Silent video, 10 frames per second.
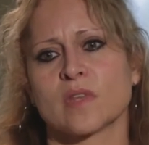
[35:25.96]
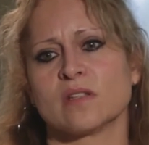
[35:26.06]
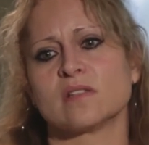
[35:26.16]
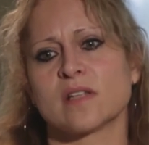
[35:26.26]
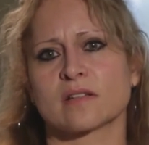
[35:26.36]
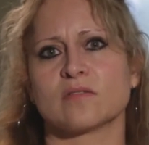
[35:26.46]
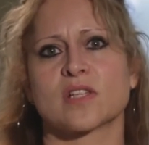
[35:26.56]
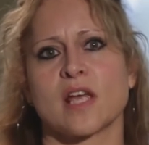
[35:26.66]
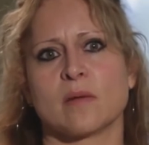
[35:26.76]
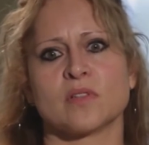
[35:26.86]
And the
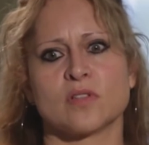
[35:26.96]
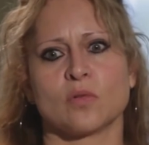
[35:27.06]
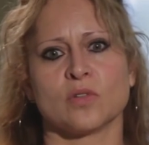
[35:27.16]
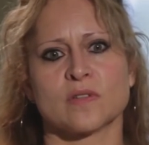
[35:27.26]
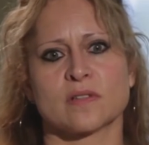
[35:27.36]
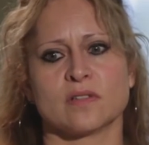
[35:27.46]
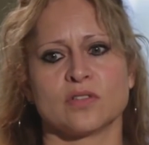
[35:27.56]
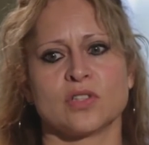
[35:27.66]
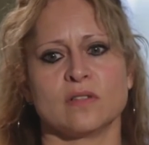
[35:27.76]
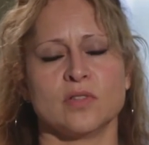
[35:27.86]
detectives came and told us that
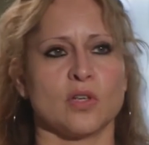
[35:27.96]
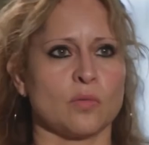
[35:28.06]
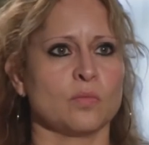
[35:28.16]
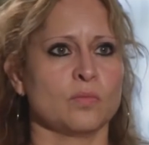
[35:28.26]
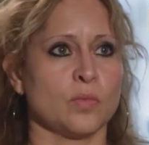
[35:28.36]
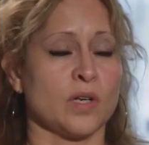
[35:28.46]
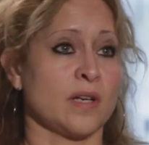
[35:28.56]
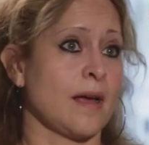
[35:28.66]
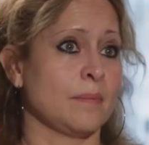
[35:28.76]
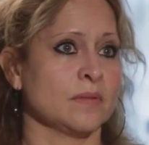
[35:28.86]
she, you know, what
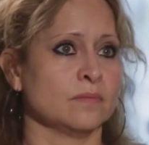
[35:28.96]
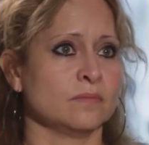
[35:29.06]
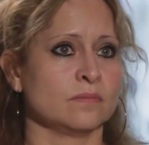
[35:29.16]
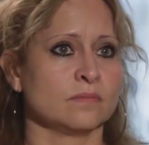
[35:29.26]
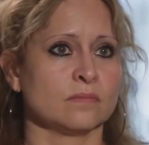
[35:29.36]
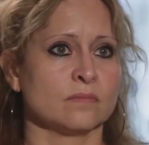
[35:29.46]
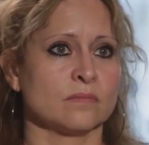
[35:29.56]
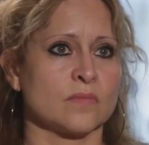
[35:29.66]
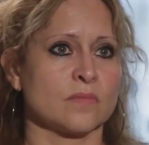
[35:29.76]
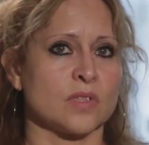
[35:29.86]
had happened.
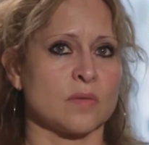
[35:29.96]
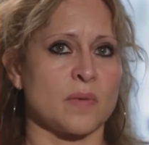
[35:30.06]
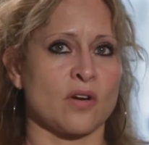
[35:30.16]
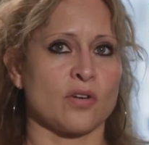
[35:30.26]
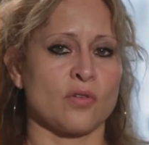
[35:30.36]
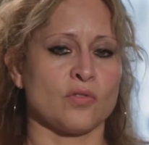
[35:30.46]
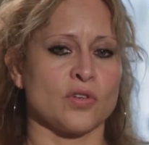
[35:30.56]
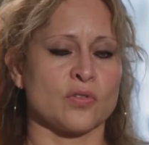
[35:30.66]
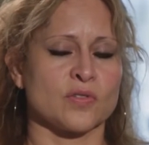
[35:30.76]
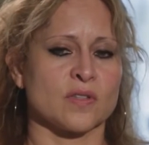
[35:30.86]
You know, the parent
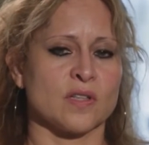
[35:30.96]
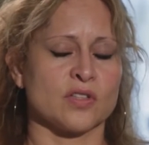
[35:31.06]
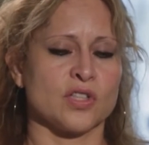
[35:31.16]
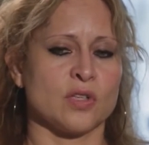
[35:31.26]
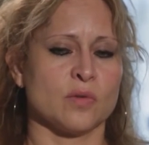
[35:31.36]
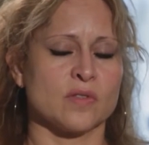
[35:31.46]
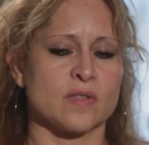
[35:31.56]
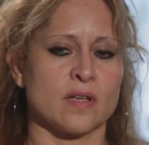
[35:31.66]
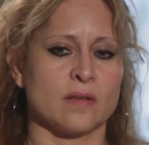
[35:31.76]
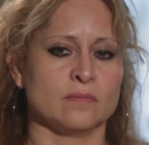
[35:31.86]
overdose, and that she
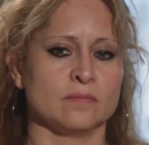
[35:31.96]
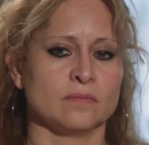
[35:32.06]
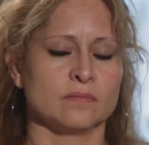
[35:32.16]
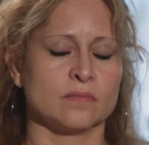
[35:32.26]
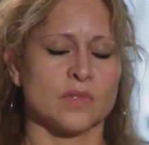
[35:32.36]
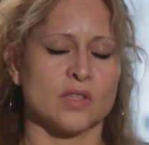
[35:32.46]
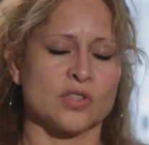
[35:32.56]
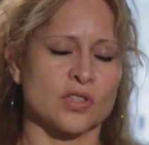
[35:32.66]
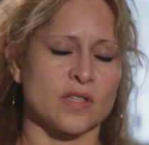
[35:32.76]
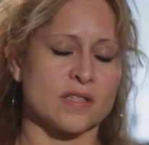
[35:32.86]
was,
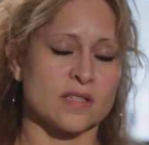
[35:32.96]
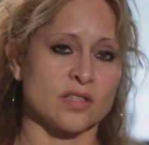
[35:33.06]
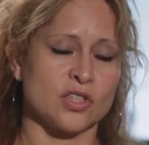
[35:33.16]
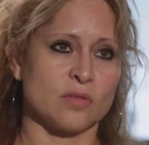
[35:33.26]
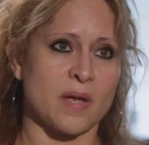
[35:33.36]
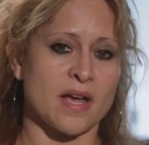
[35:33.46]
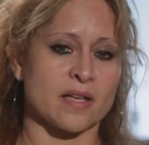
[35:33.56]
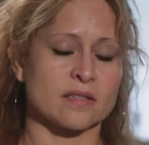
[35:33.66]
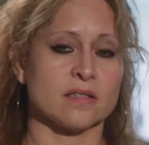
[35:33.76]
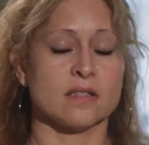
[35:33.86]
initially they said she'd
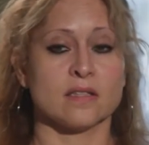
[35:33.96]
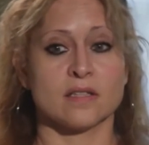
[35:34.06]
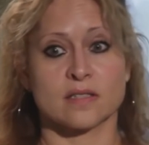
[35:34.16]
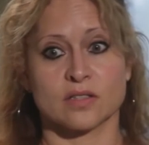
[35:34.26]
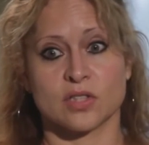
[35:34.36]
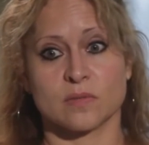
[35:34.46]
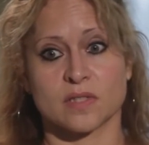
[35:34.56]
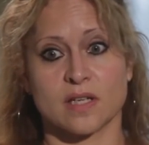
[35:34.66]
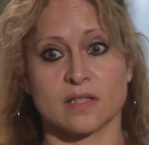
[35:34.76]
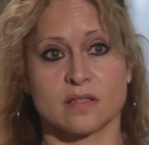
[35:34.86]
passed, and then they said she
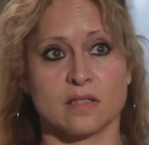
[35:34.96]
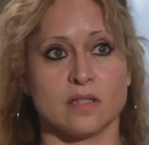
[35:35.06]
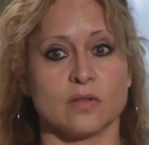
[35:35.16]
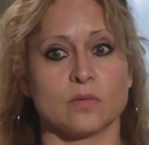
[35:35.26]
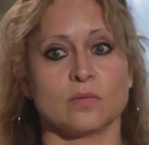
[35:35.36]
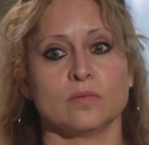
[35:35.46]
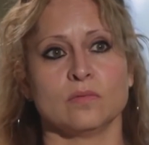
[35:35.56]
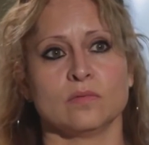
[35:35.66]
was in ICU,